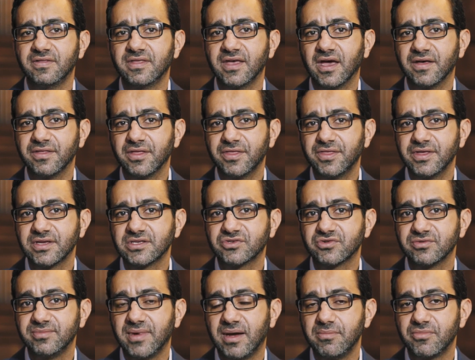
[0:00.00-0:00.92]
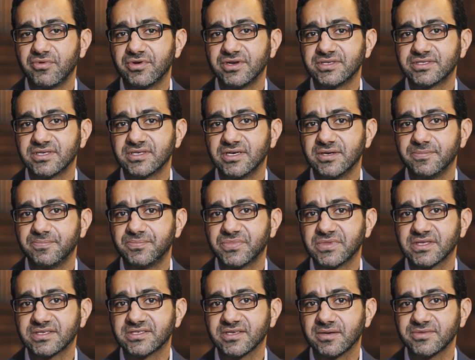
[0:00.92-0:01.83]
The other thing to remember is
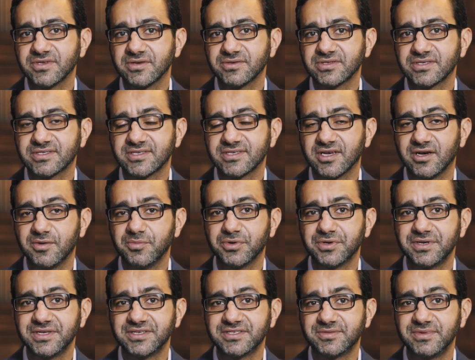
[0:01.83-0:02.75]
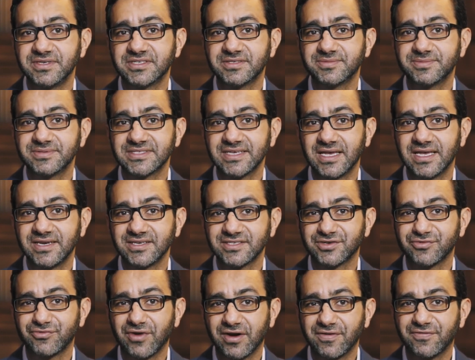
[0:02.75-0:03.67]
that sometimes the sample needs to be sent
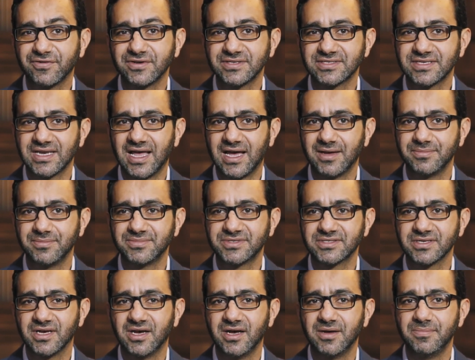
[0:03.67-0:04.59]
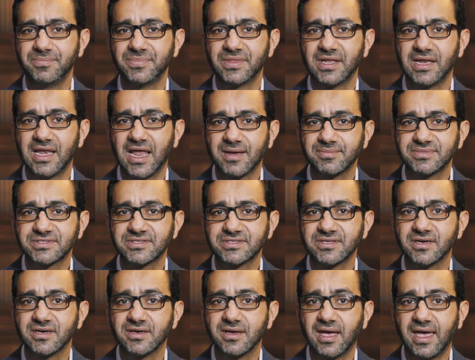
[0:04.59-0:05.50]
to reference labs, labs
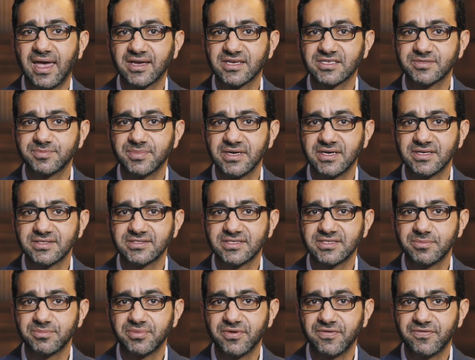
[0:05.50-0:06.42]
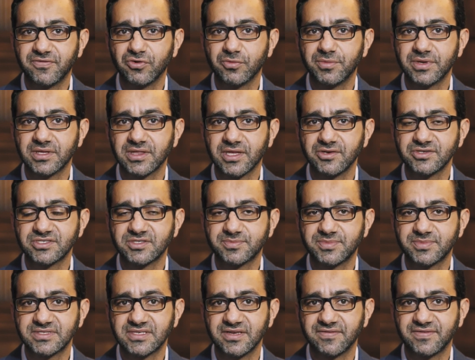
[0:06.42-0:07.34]
that are experts in performing those
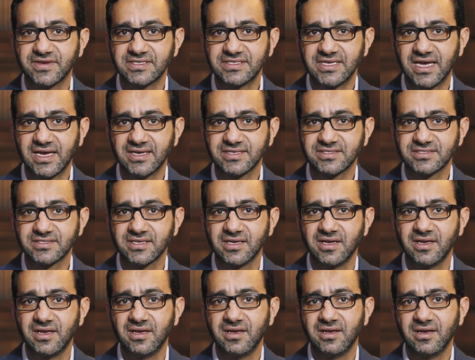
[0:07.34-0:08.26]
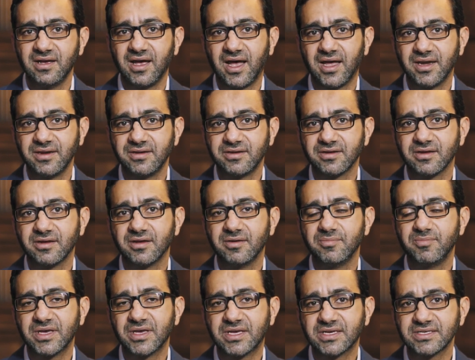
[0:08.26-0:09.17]
specific tests. And
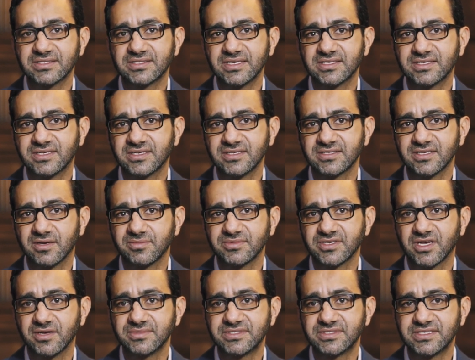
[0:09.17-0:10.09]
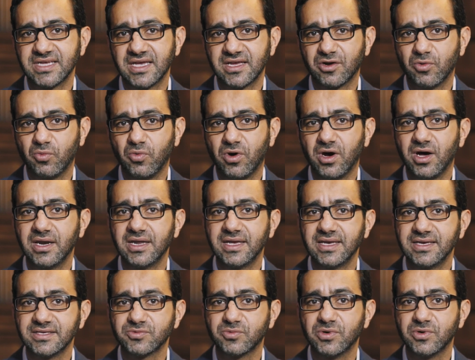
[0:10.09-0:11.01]
because this can sometimes take a while,
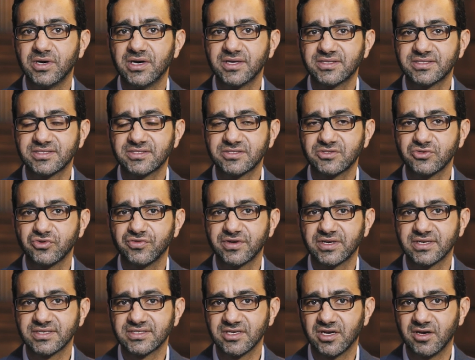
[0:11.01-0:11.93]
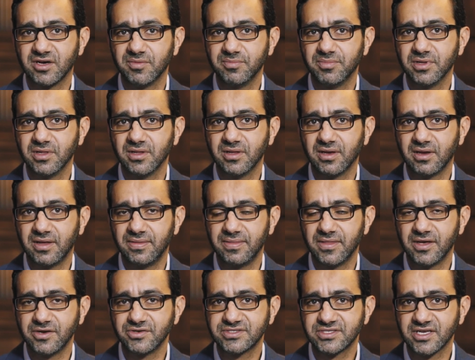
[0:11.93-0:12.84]
it is worth storing a sample in
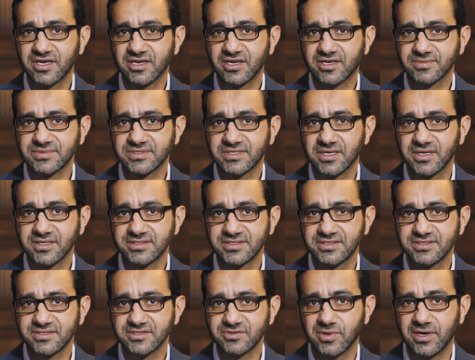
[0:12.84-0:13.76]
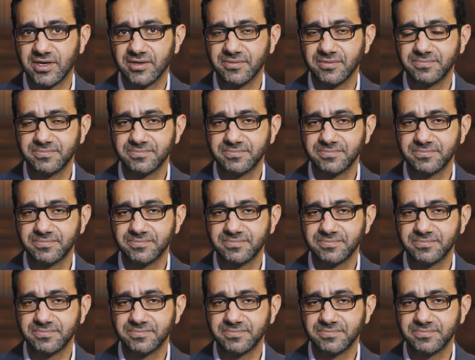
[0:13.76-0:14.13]
those circumstances as well.